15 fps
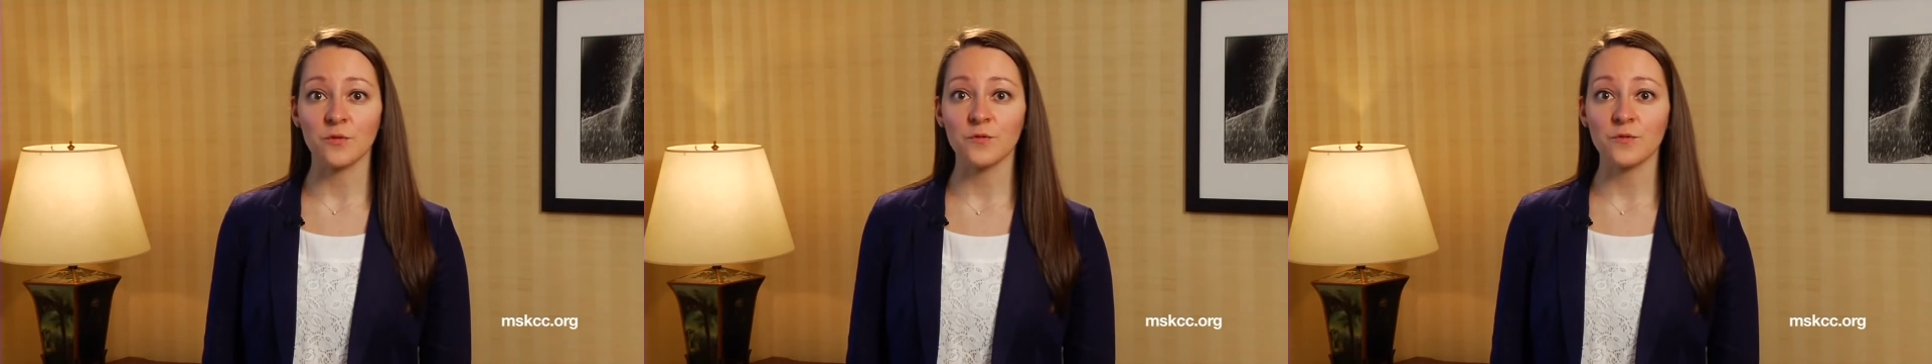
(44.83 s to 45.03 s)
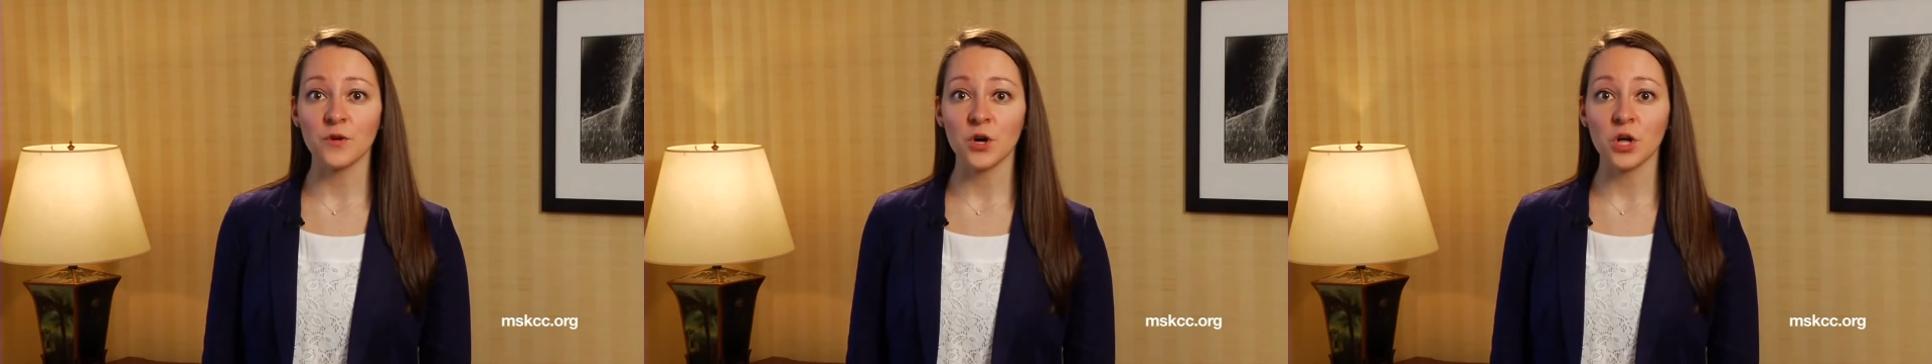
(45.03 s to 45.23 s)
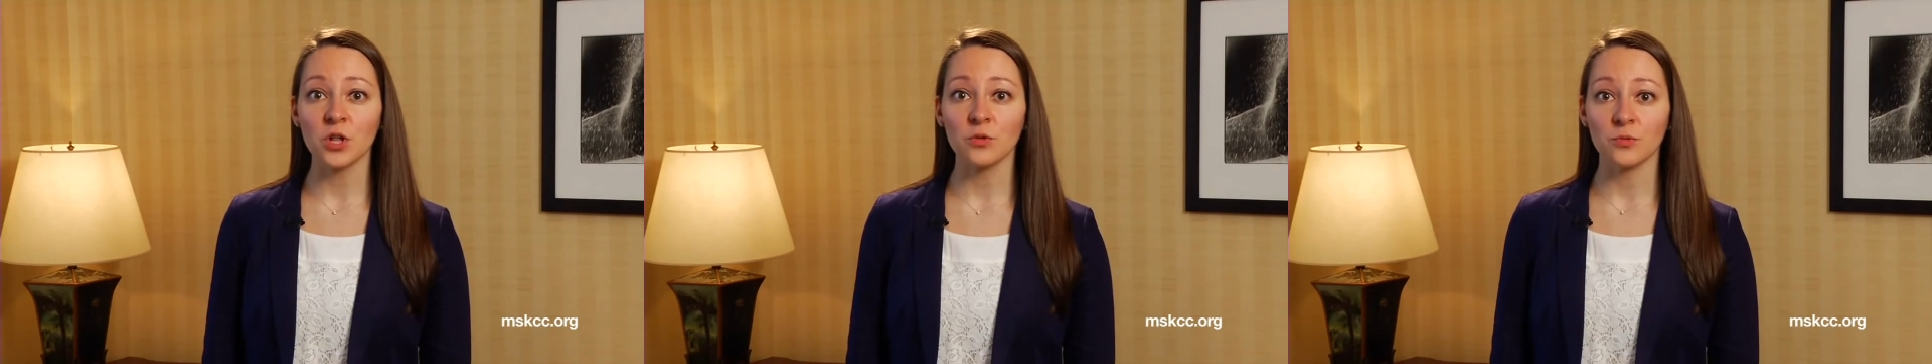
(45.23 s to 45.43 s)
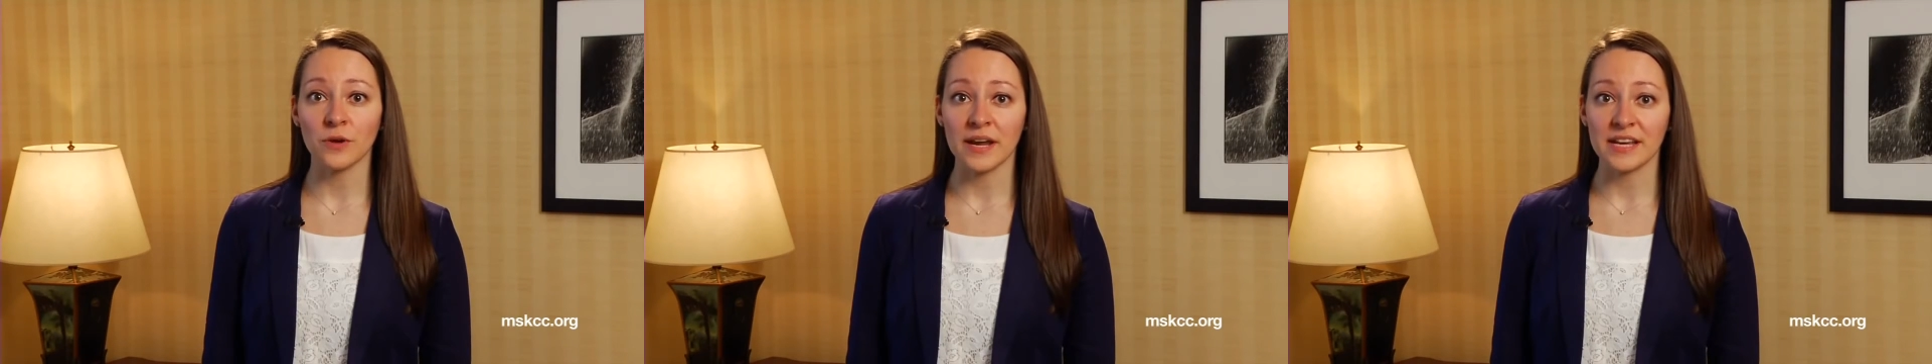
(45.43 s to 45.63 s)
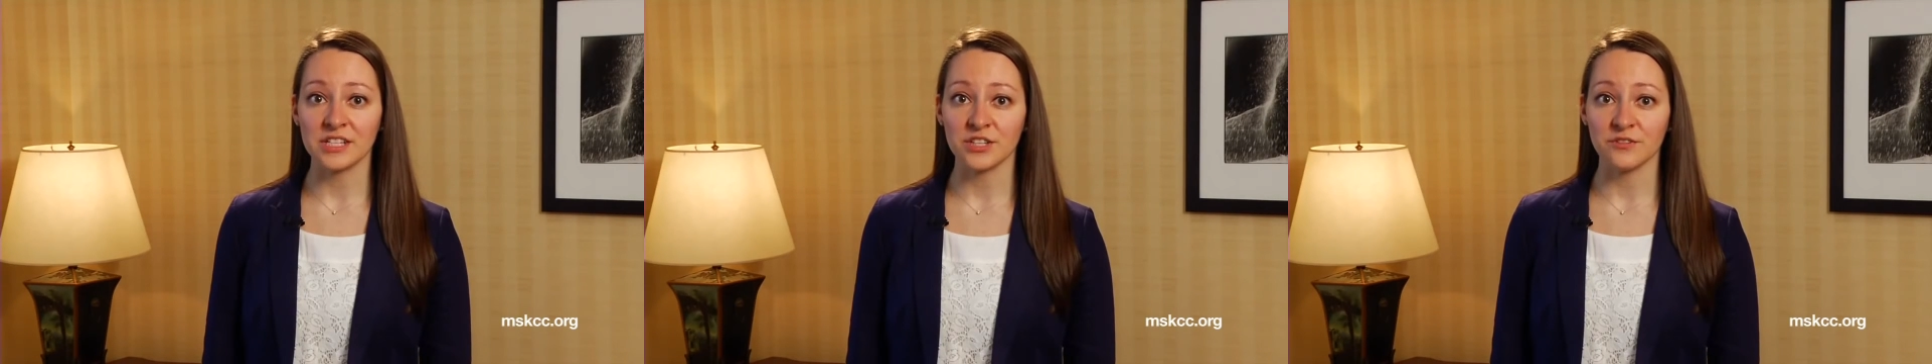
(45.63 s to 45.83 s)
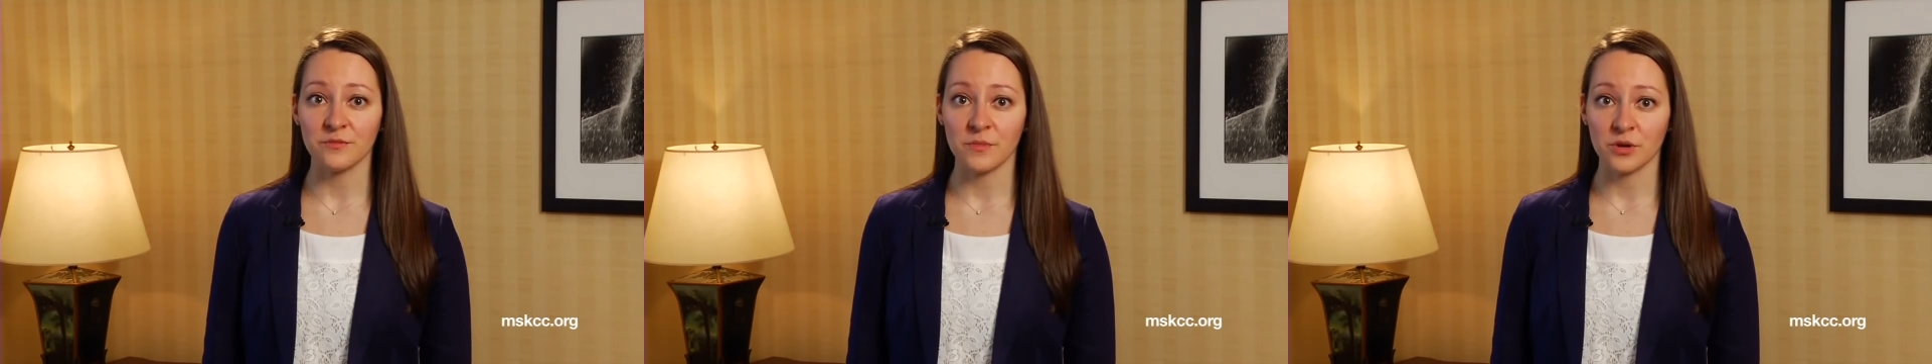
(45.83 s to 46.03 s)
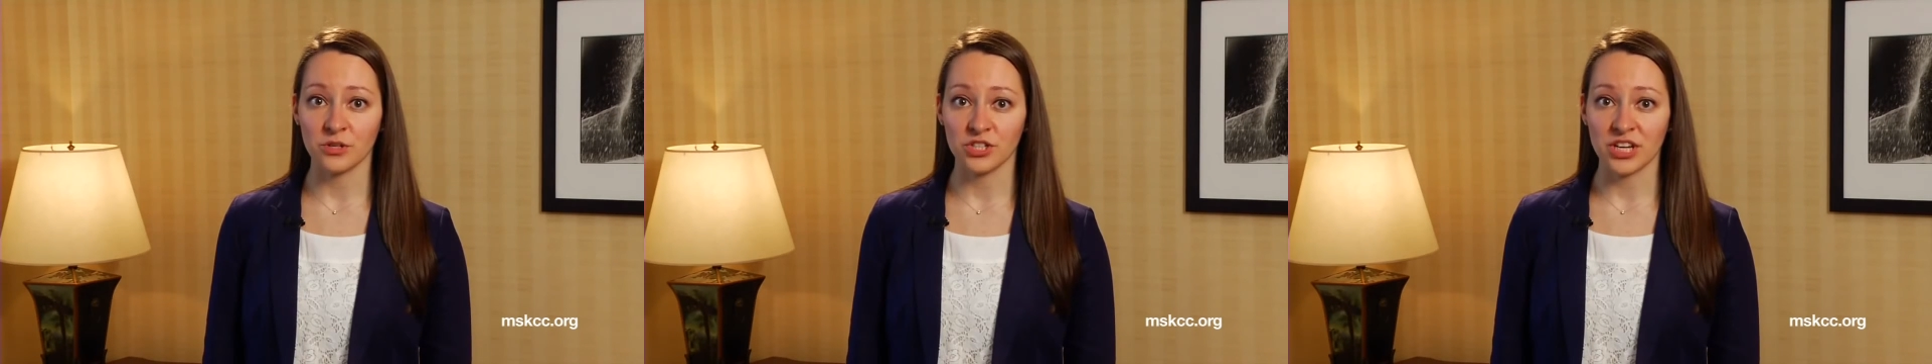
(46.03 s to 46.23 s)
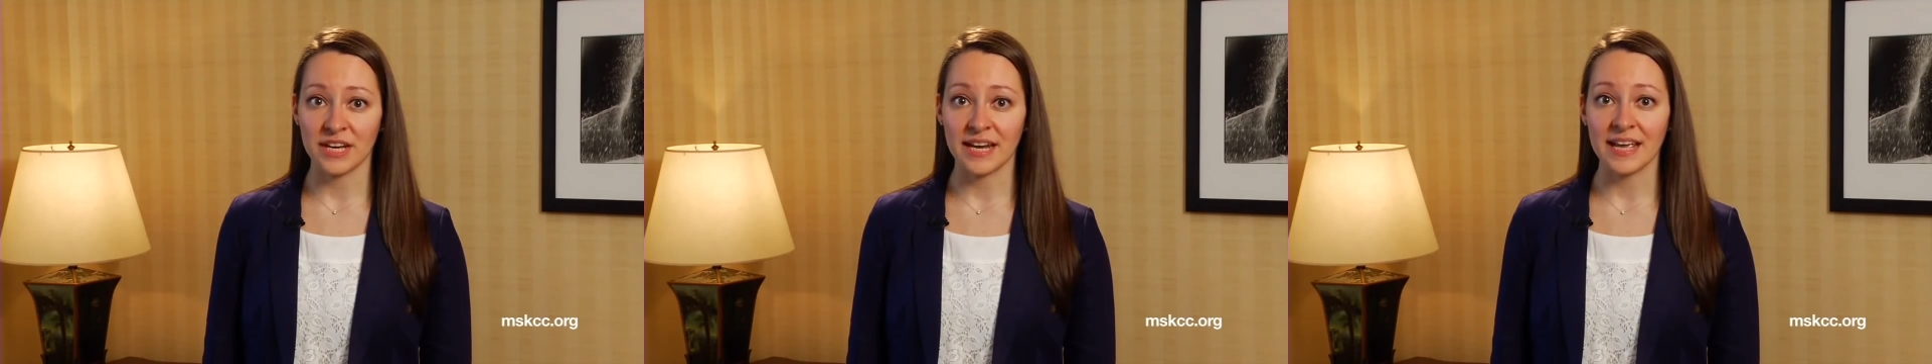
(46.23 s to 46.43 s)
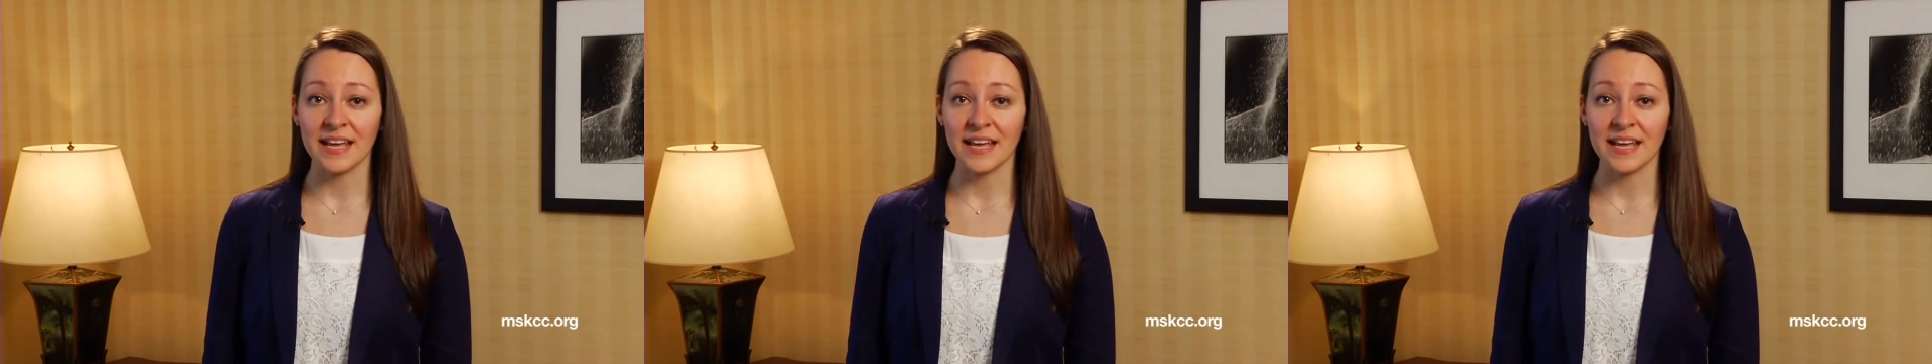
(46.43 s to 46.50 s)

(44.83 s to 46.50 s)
full range of motion